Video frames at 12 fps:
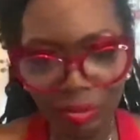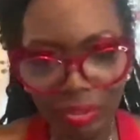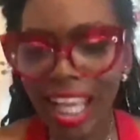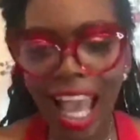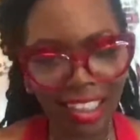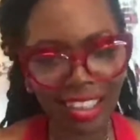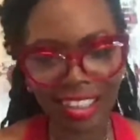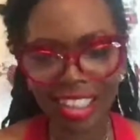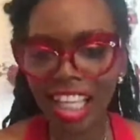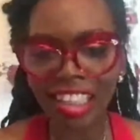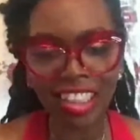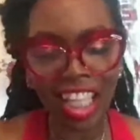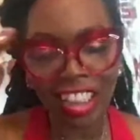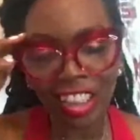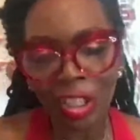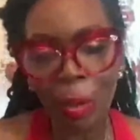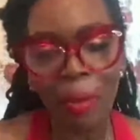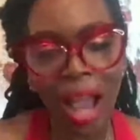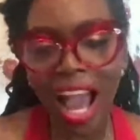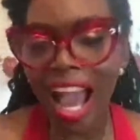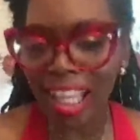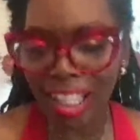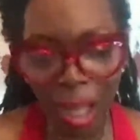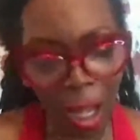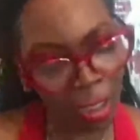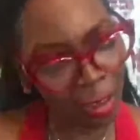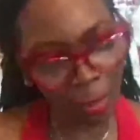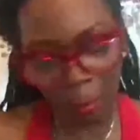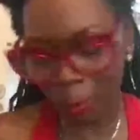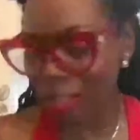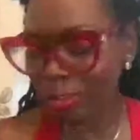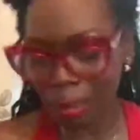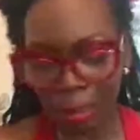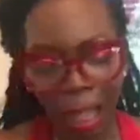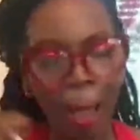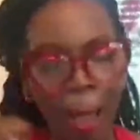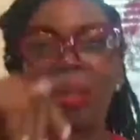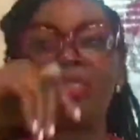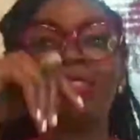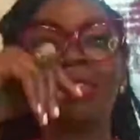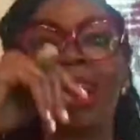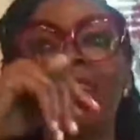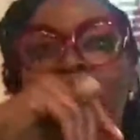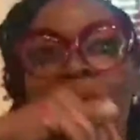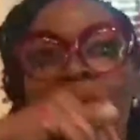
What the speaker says: yes, it's just your mind. Yes, it's a lot. It's a lot to